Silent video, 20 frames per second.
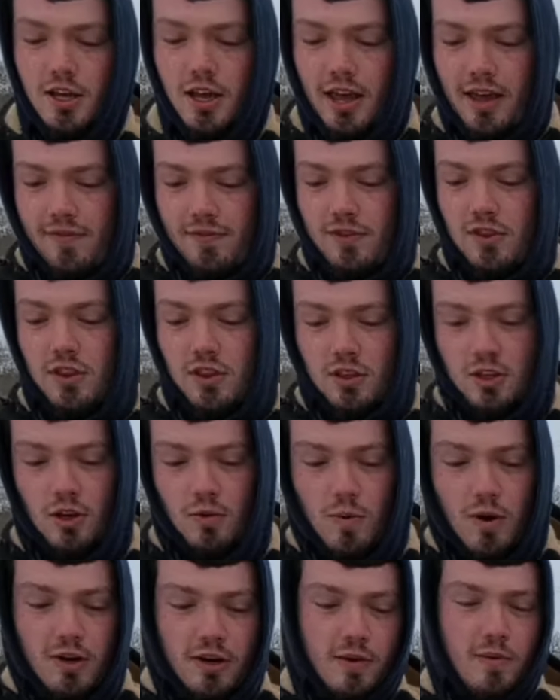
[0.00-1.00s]
If
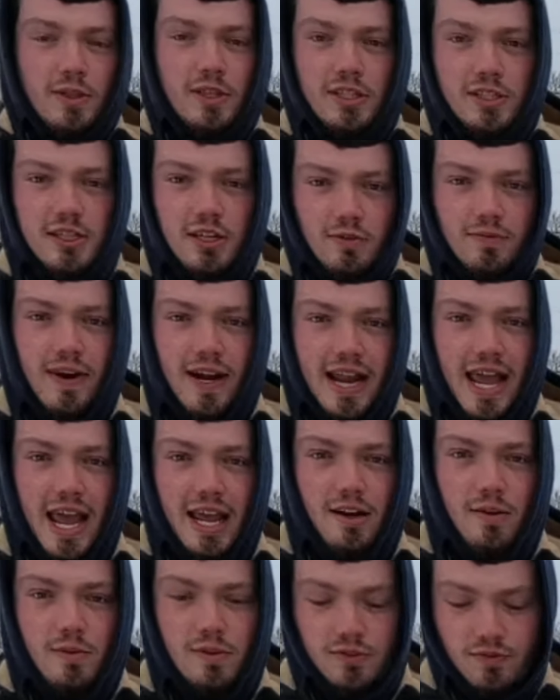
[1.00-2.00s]
you're wondering what this little red
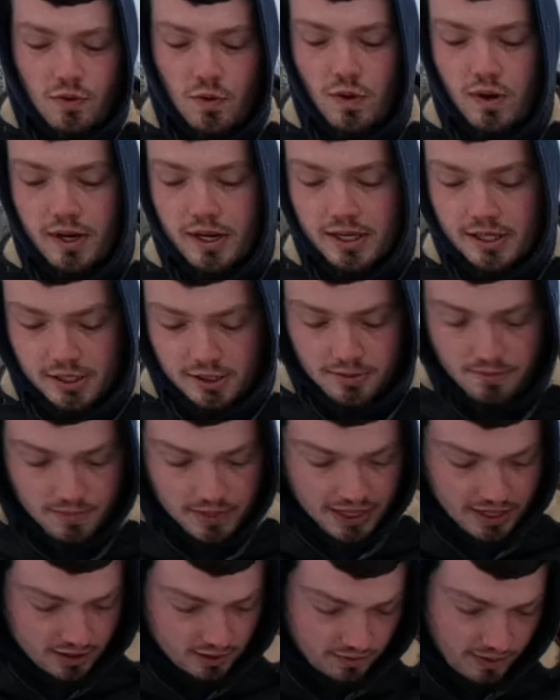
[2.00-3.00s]
handle was for, is
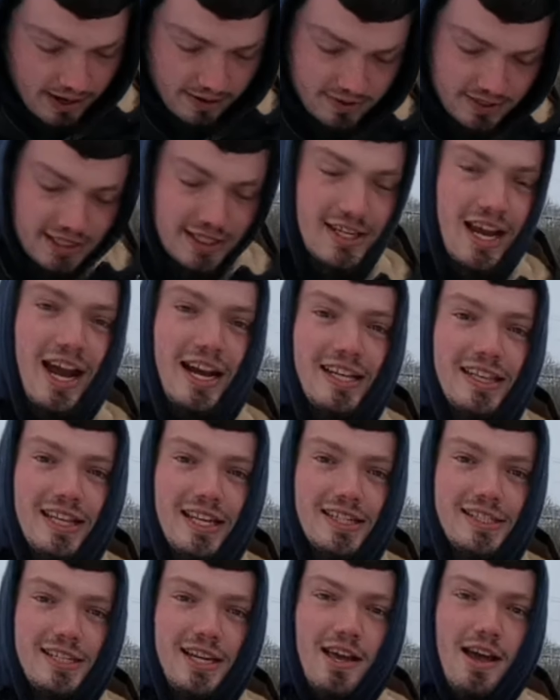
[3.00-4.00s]
because when I was designing
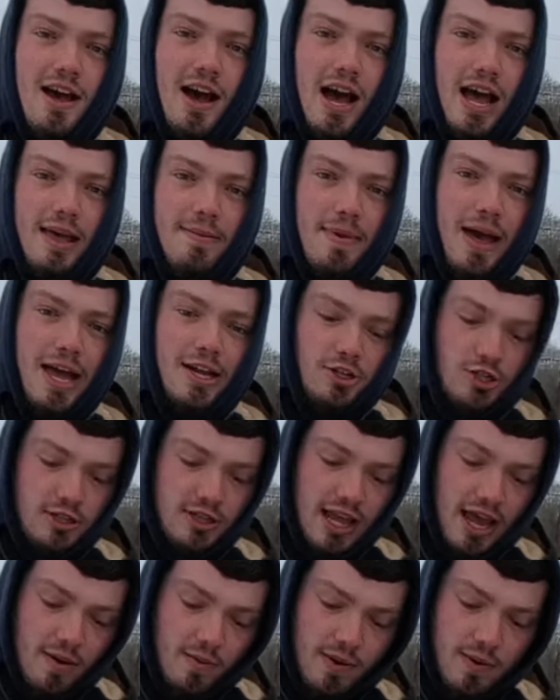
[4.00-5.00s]
this, I
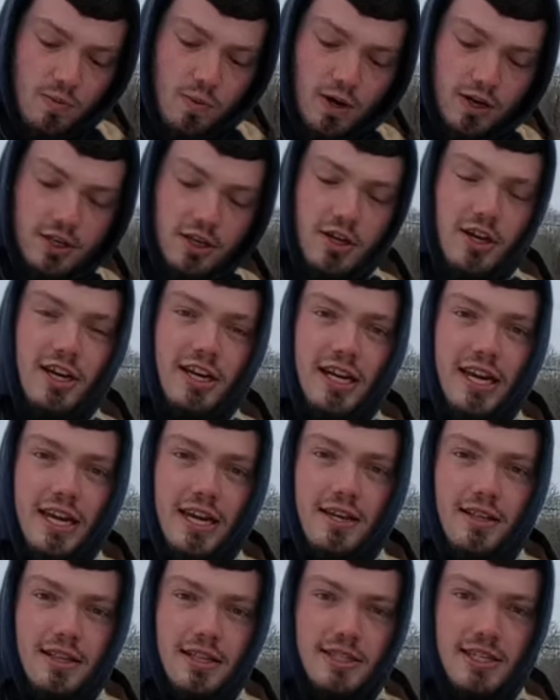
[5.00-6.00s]
imagined that we weren't going to
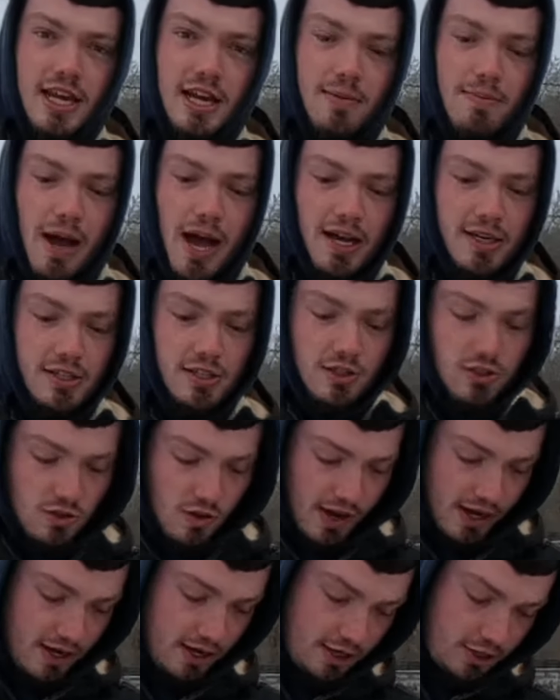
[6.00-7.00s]
need this gearbox,
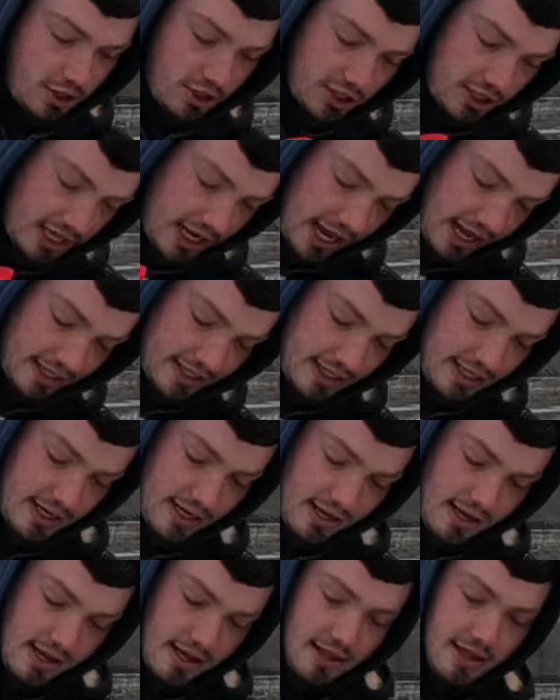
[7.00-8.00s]
so I could have just connected
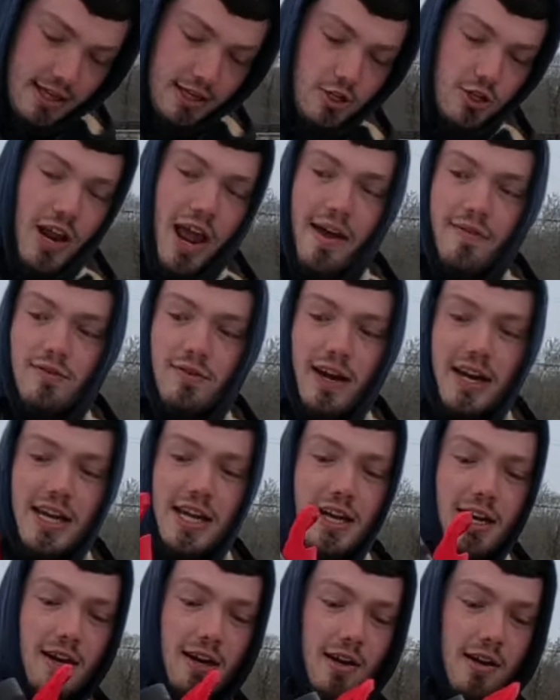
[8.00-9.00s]
this shaft right
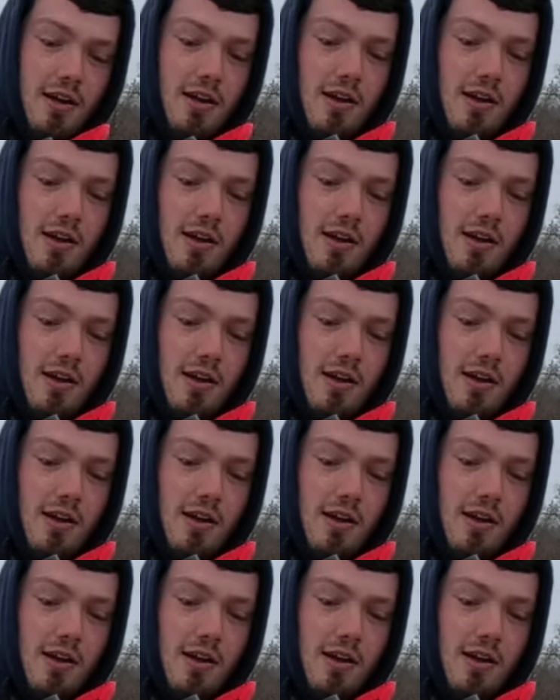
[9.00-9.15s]
here,